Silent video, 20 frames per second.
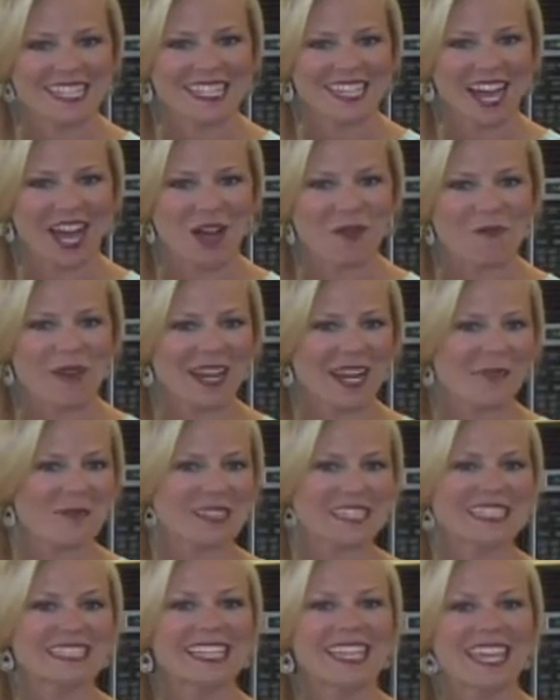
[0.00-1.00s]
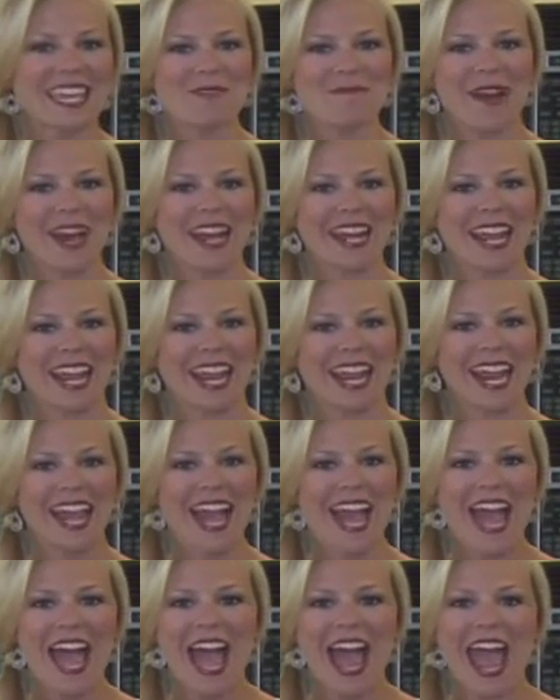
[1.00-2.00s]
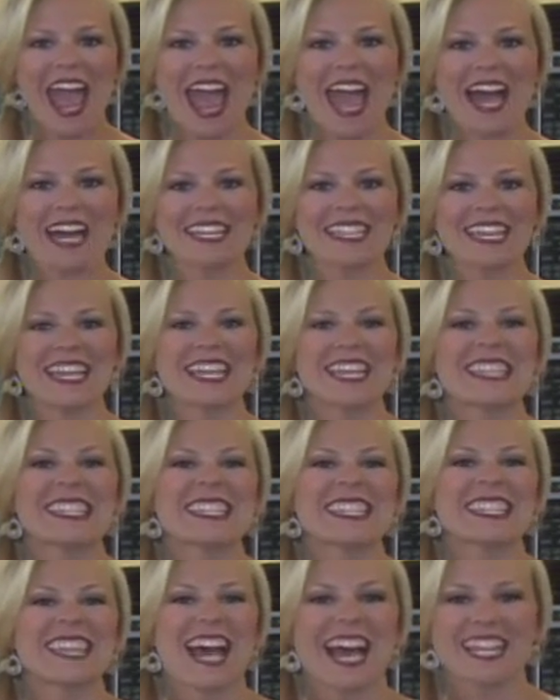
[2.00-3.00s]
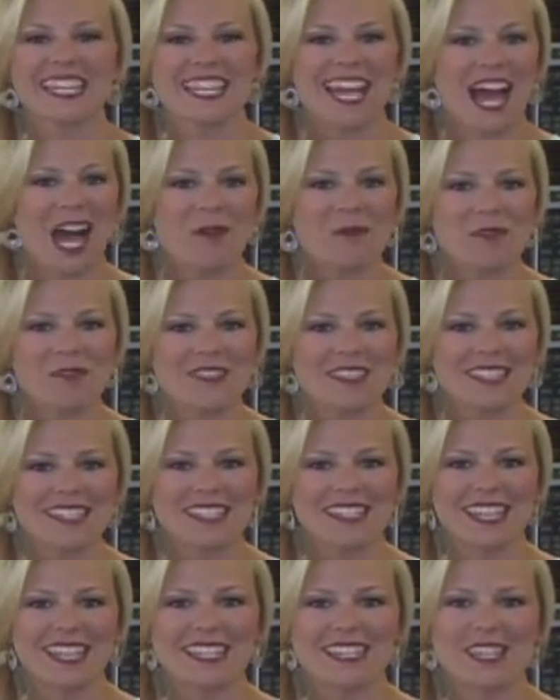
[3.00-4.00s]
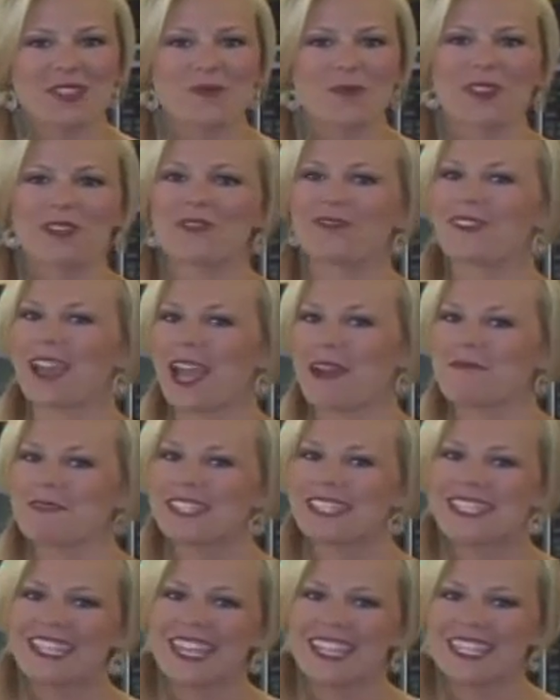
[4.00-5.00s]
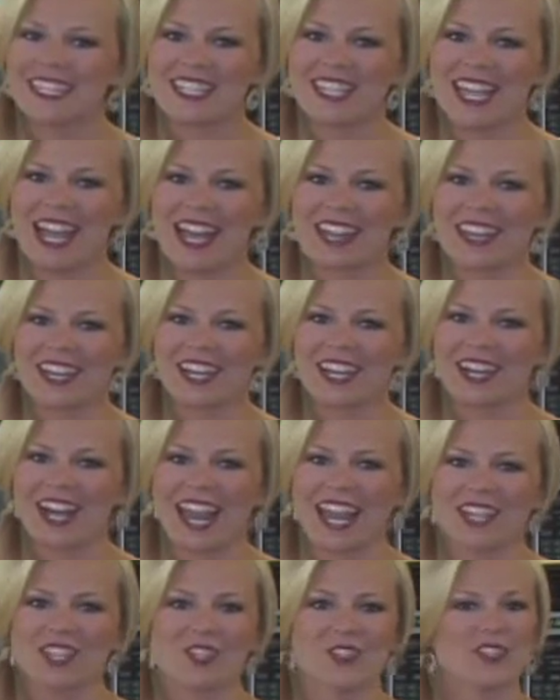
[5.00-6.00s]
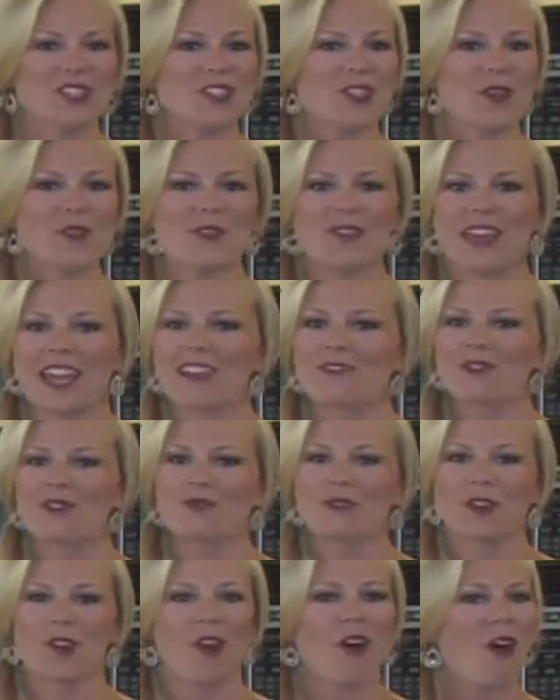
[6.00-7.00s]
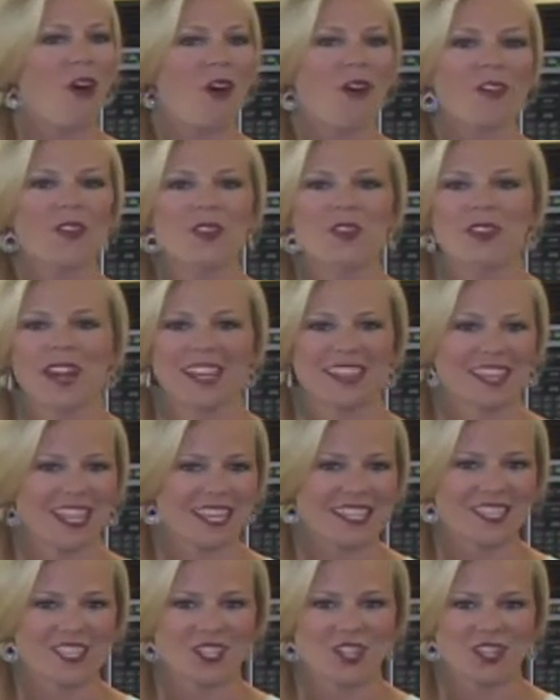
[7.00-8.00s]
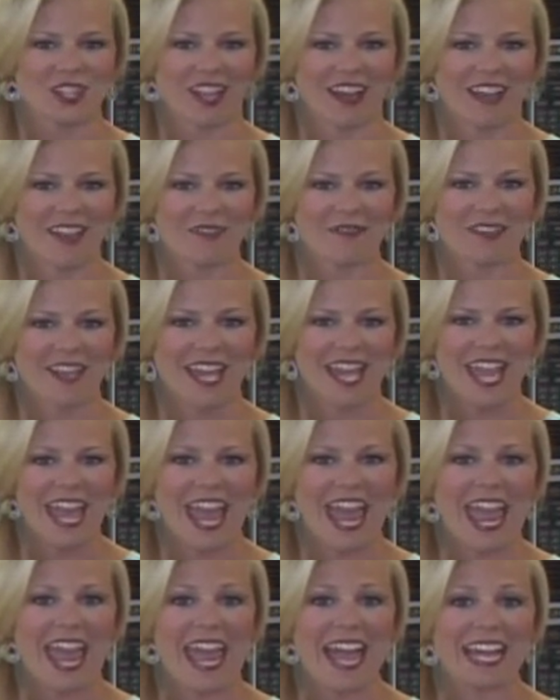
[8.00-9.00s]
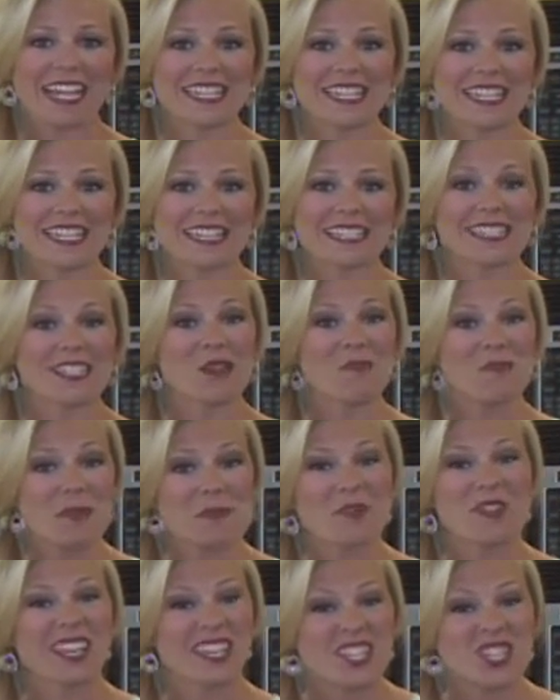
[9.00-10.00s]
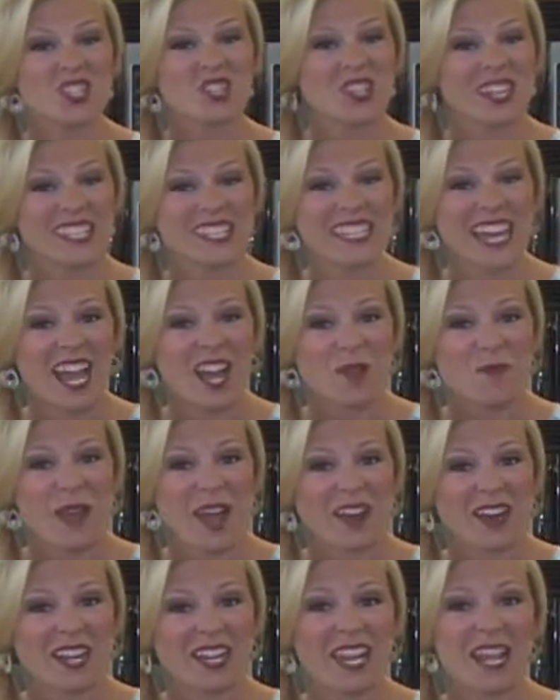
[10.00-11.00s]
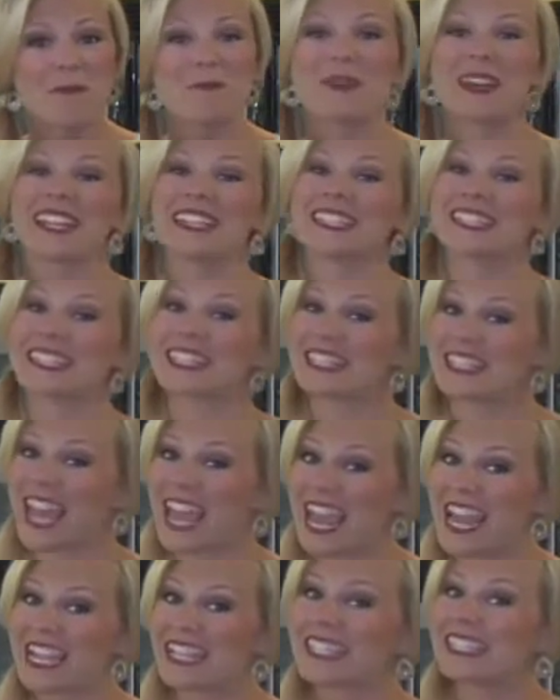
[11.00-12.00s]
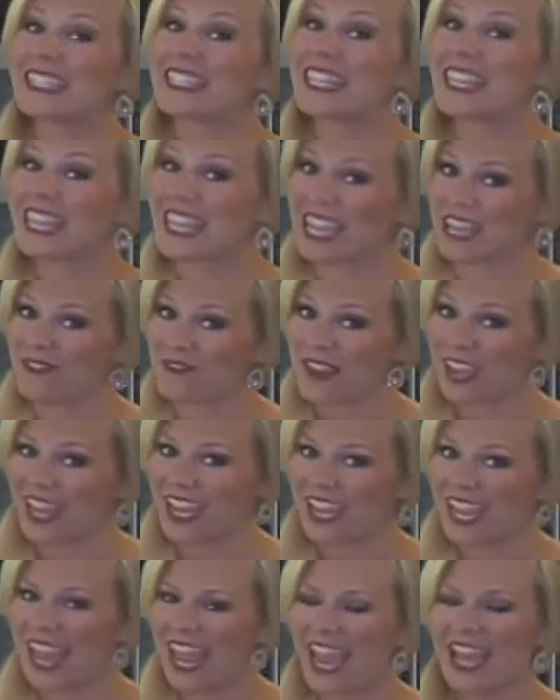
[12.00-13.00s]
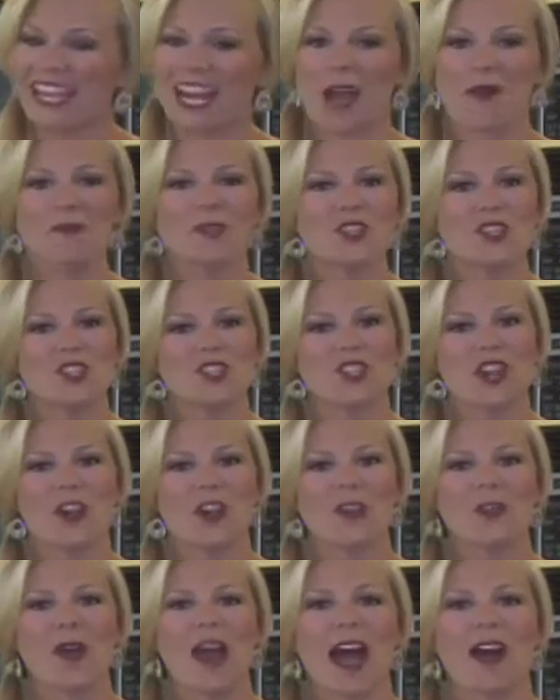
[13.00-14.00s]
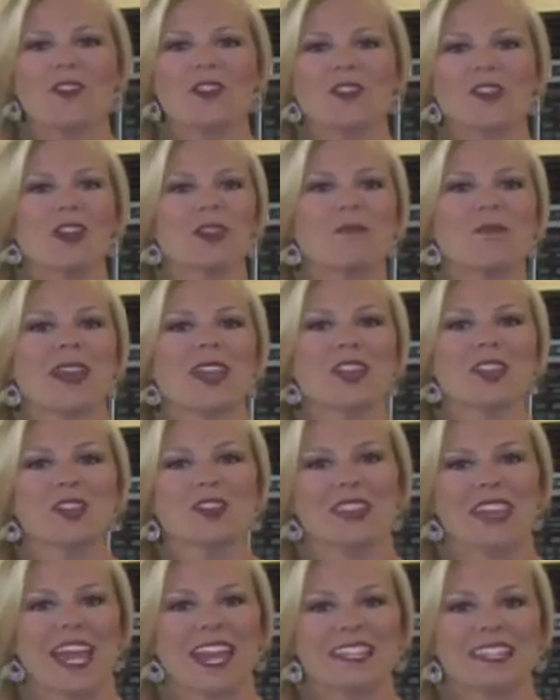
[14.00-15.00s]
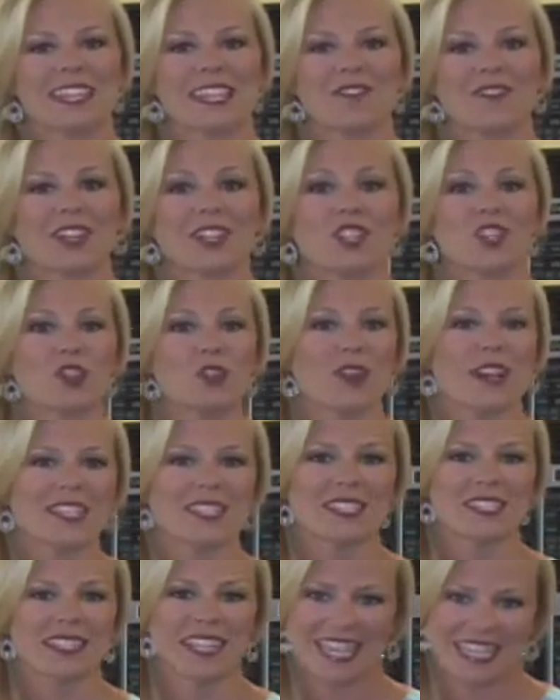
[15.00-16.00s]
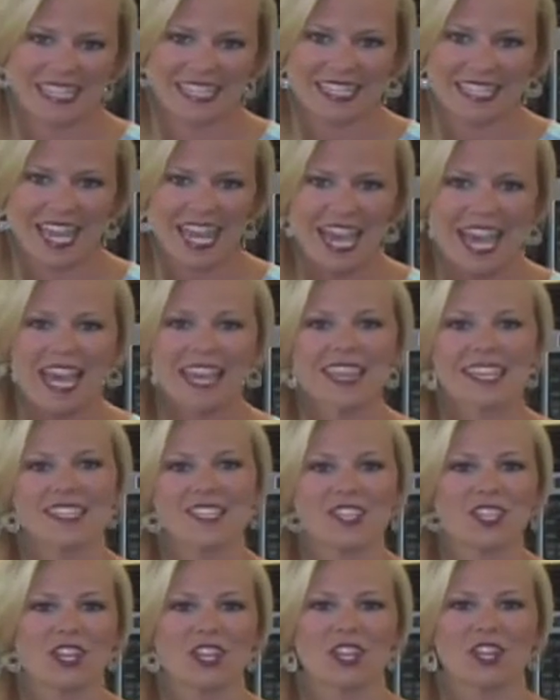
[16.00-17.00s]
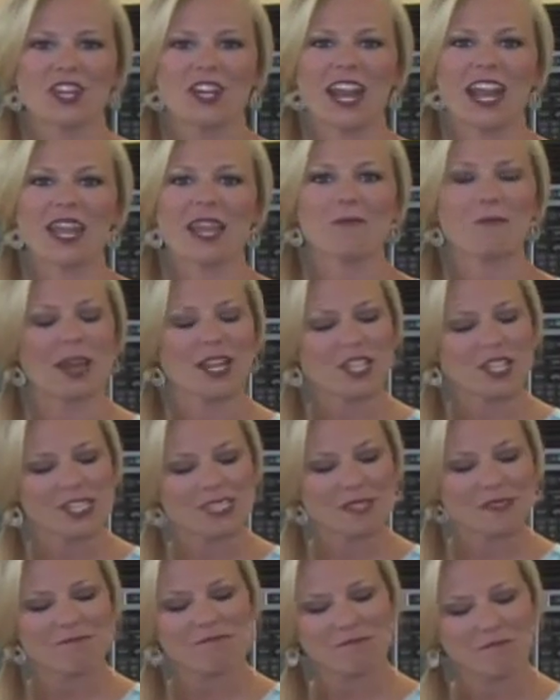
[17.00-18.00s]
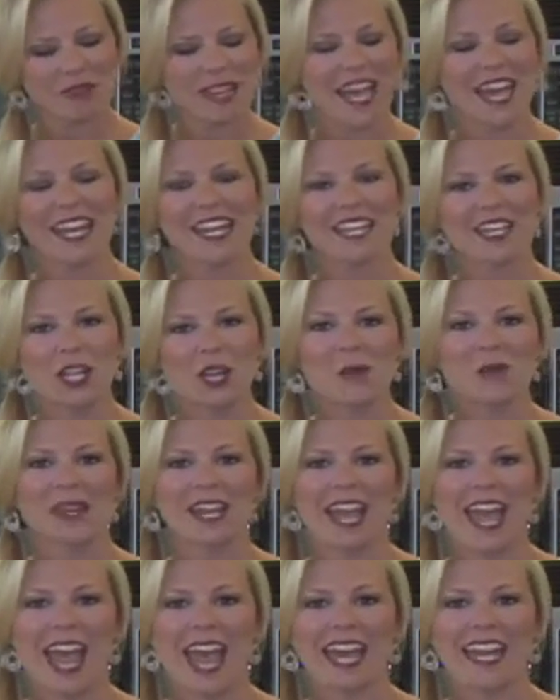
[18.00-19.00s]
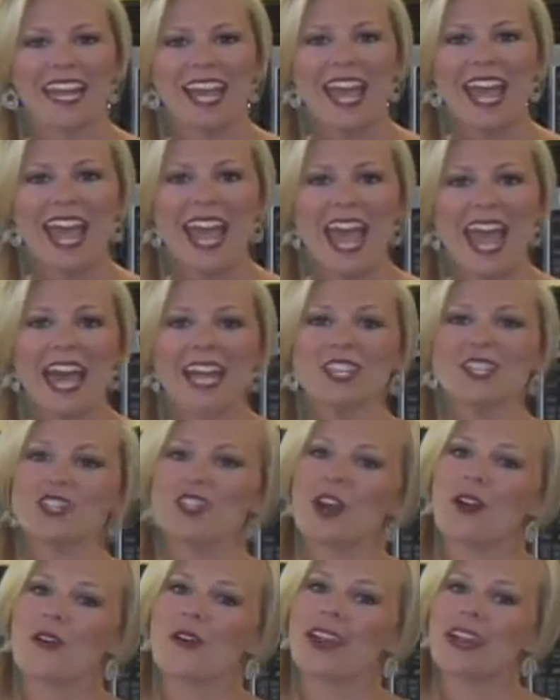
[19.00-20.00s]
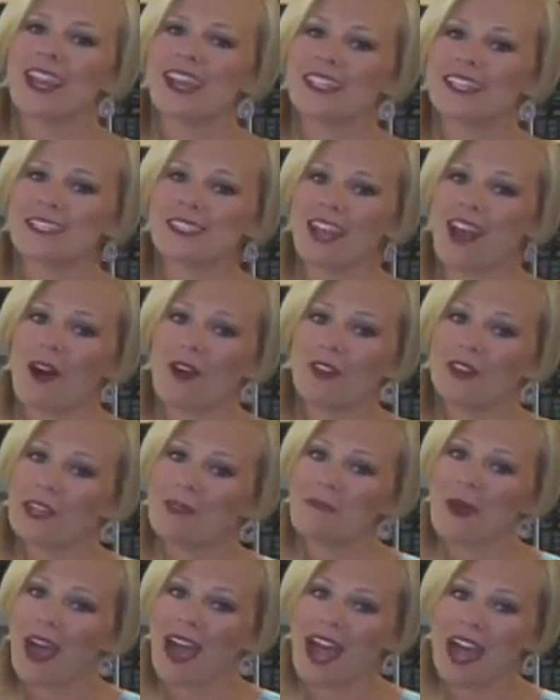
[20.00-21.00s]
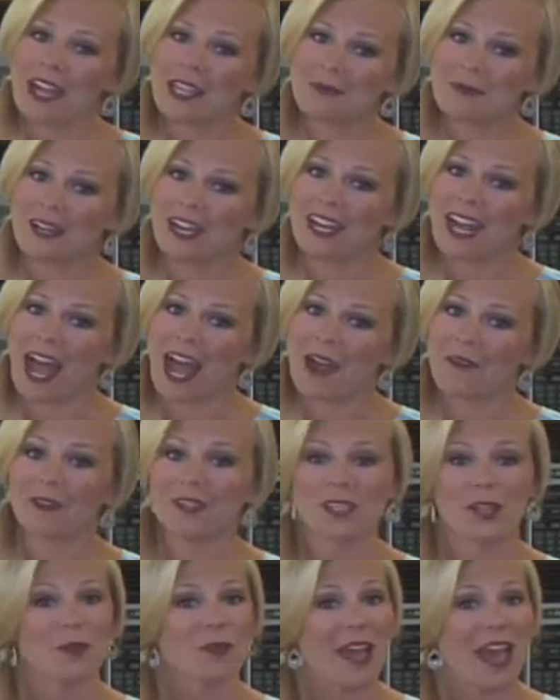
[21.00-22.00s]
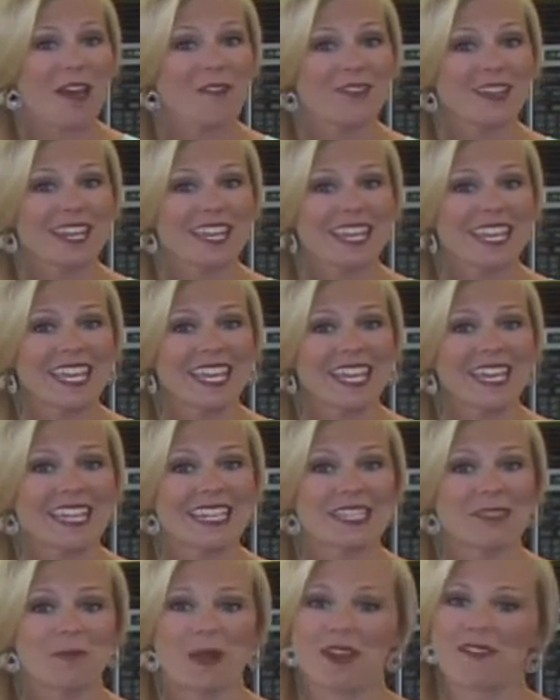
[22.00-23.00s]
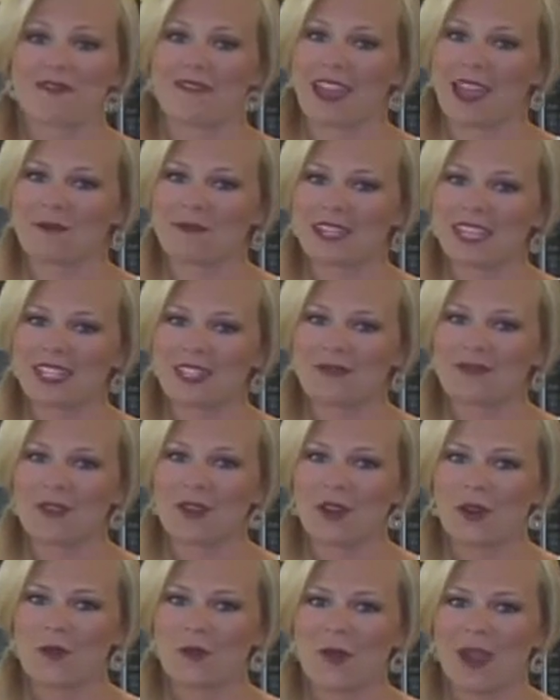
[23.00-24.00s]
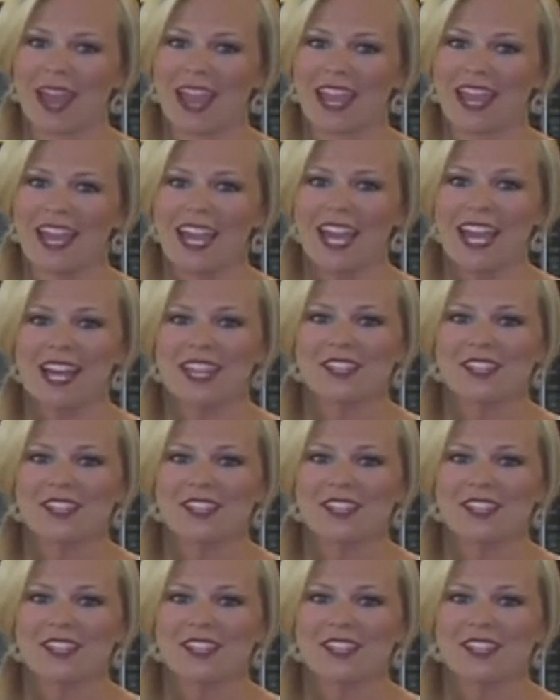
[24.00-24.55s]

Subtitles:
Style. My name is Linkie Marais, and it is that time of the season where families get together and you're so thankful for all the great things in your life. And some people get stressed out about it, but it's Thanksgiving. And I'm going to show you how you can make your Thanksgiving stressless this year by just planning a little bit ahead. And you know, it's only my husband and I. We don't have any kids. My family is far away.